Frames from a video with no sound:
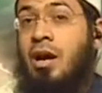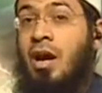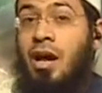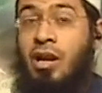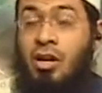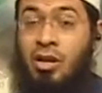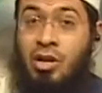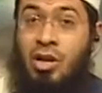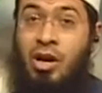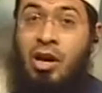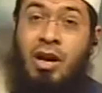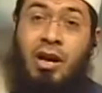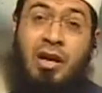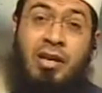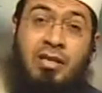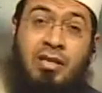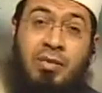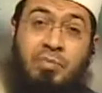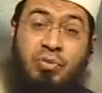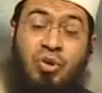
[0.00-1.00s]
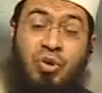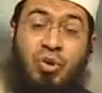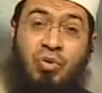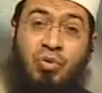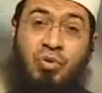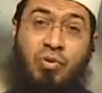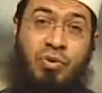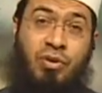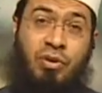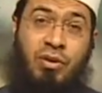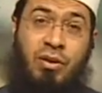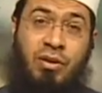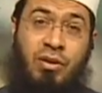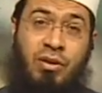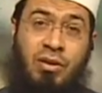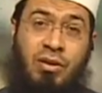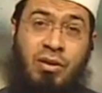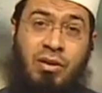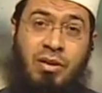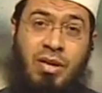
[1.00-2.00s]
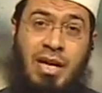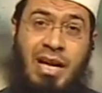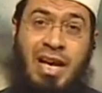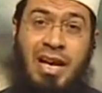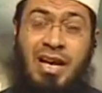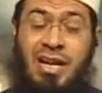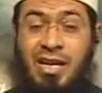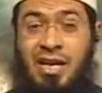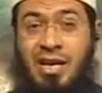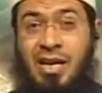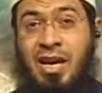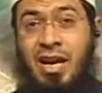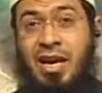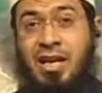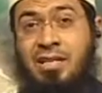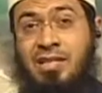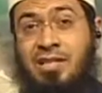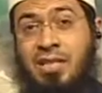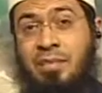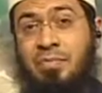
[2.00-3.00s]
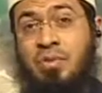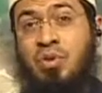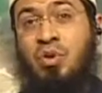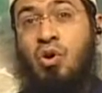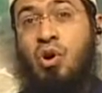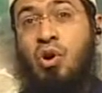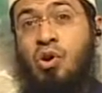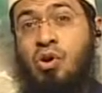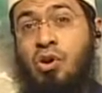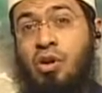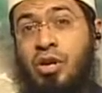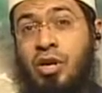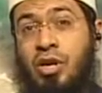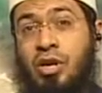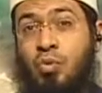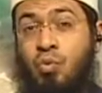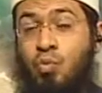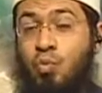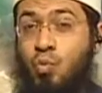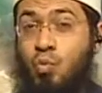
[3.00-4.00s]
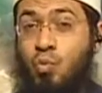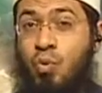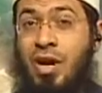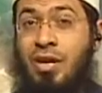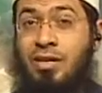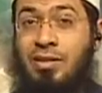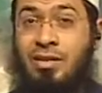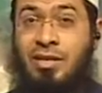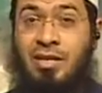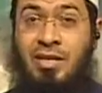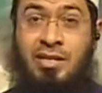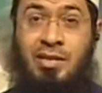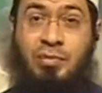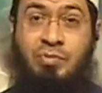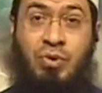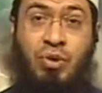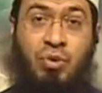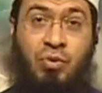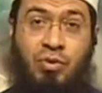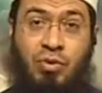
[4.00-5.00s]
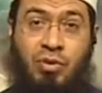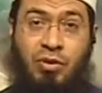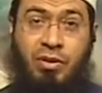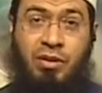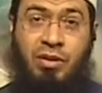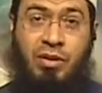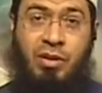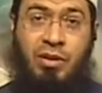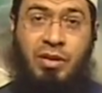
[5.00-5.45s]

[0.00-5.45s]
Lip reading: Allah is pure and He accepts only what is pure.